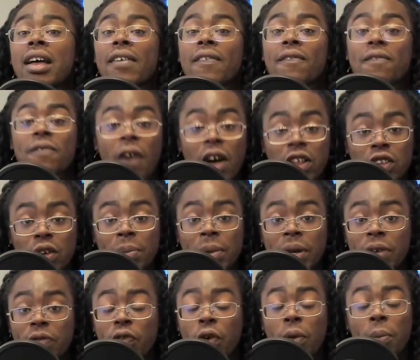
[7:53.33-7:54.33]
Follow
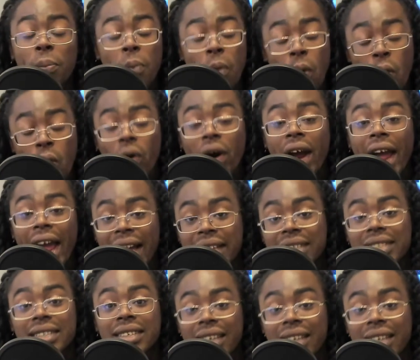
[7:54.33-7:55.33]
me for more
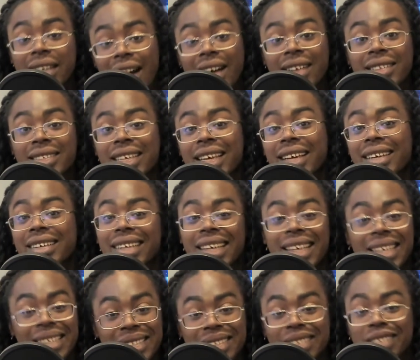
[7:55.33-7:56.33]
excellent content.
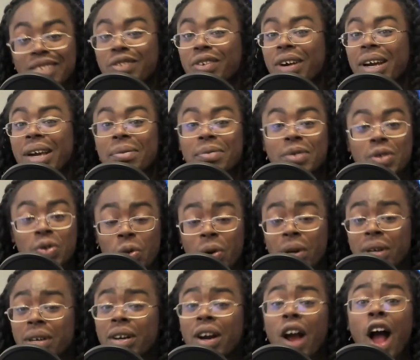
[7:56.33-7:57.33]
Instagram,
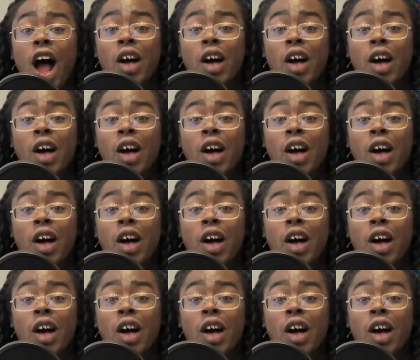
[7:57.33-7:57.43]
Twitter.